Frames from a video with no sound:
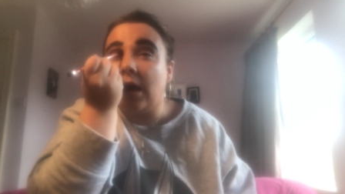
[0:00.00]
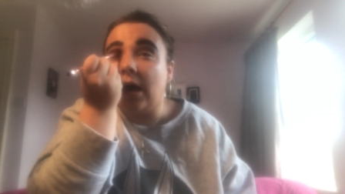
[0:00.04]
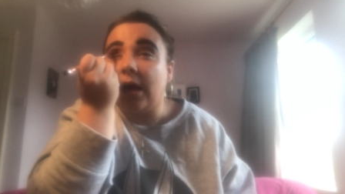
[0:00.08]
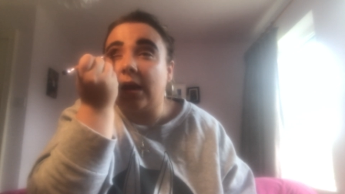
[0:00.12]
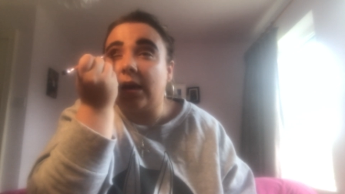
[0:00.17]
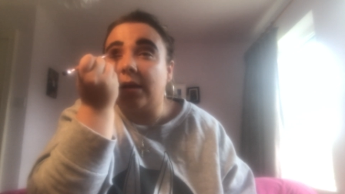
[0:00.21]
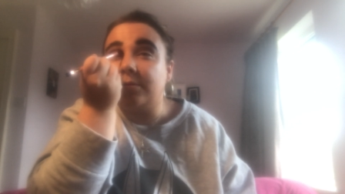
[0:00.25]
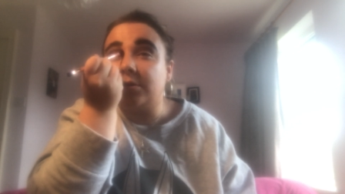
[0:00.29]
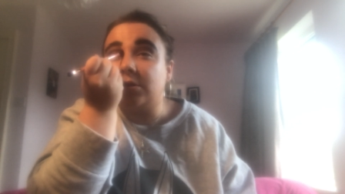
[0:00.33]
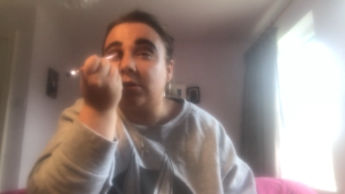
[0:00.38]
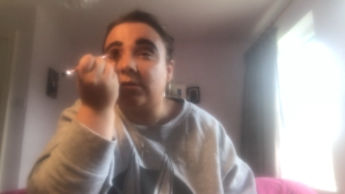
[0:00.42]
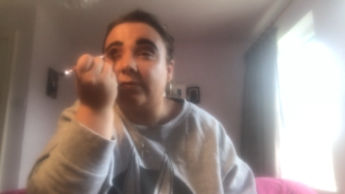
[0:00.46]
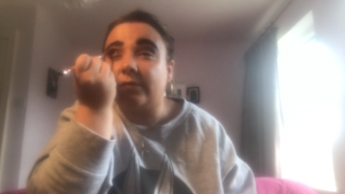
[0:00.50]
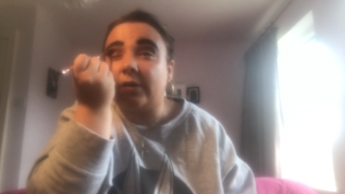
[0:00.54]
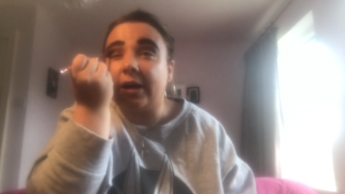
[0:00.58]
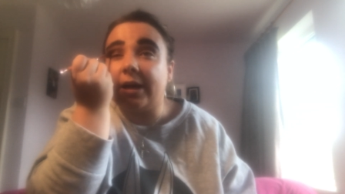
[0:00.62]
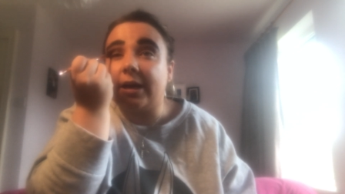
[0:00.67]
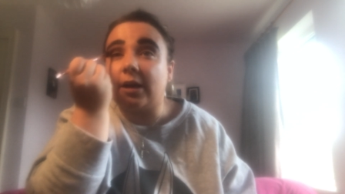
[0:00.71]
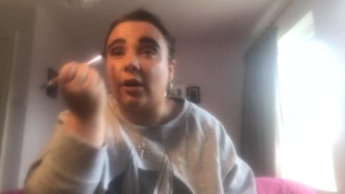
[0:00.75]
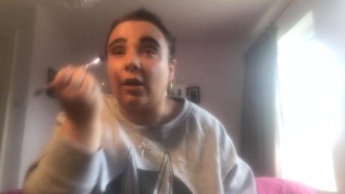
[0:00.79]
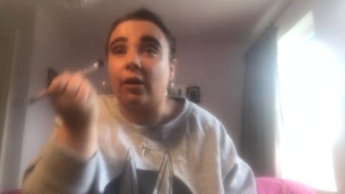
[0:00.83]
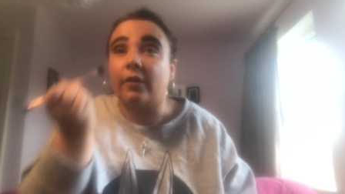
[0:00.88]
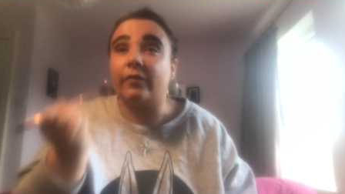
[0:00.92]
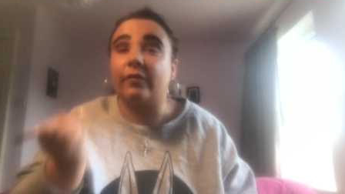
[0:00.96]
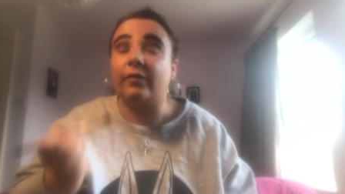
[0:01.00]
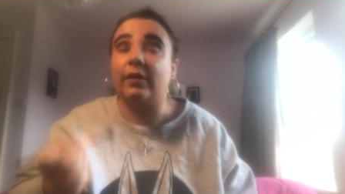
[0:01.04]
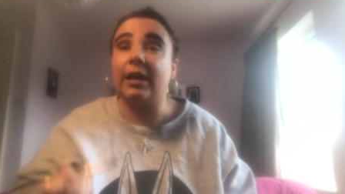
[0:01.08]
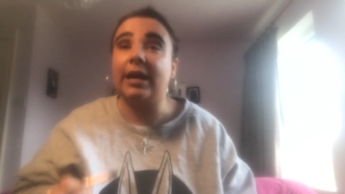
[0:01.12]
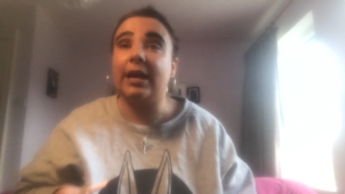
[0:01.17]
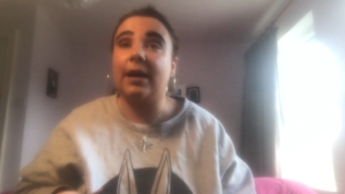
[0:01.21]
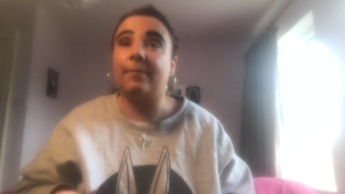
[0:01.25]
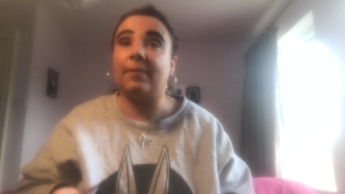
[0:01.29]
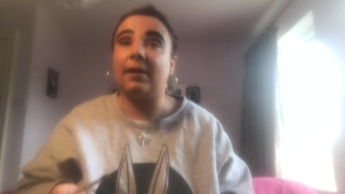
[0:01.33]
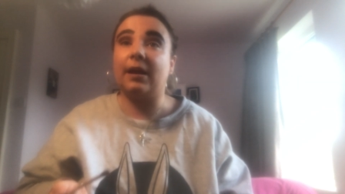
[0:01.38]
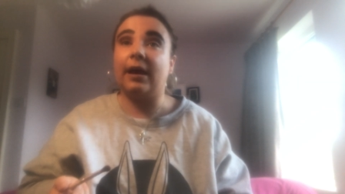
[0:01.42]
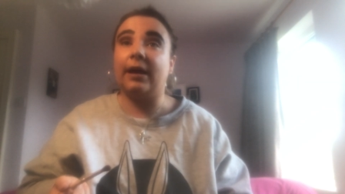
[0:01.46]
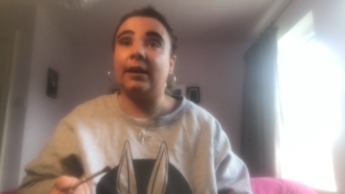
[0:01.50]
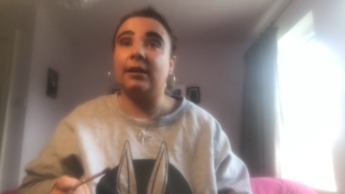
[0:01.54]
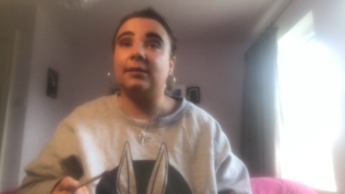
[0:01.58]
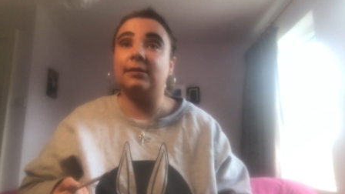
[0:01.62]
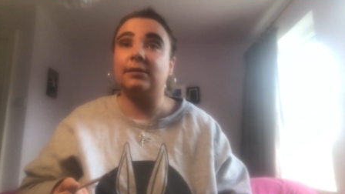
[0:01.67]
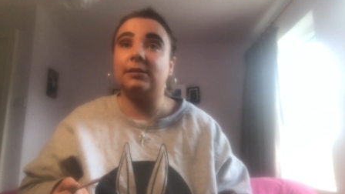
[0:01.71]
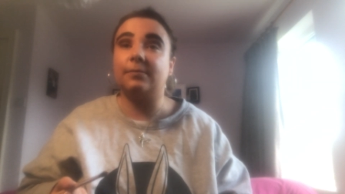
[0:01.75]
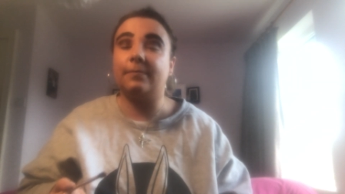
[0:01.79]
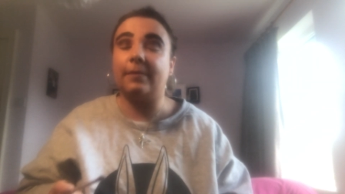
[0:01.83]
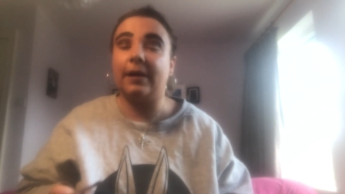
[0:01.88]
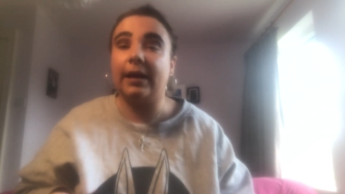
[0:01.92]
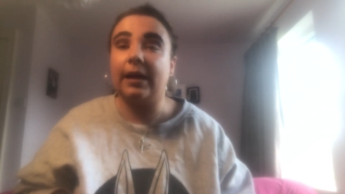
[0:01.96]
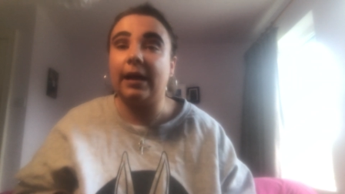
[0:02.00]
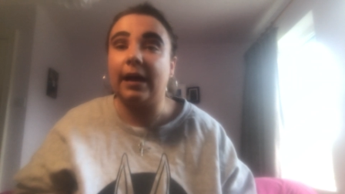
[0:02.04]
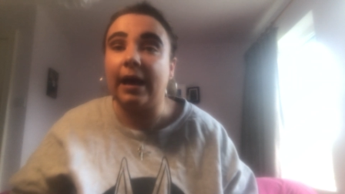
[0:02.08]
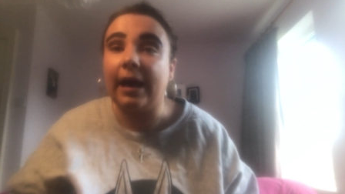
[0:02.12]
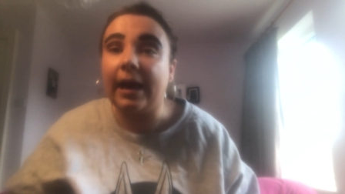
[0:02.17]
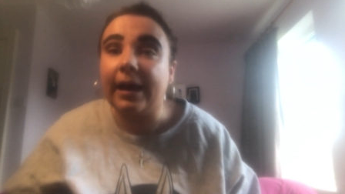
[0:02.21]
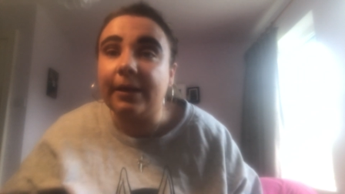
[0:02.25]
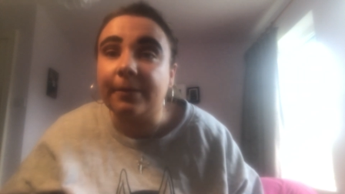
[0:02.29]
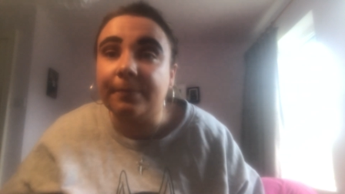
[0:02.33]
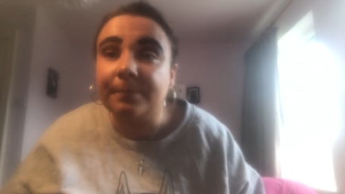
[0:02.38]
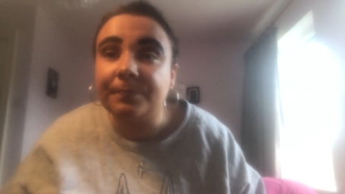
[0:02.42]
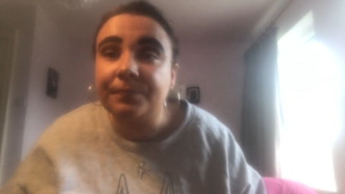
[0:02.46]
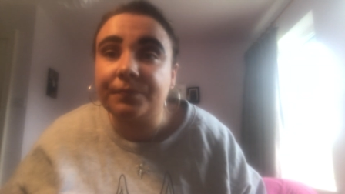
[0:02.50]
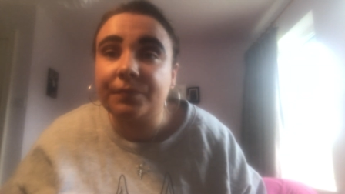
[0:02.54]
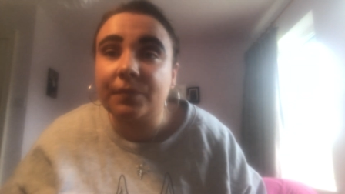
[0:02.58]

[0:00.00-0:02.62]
and I'm just very carefully applying it to my eye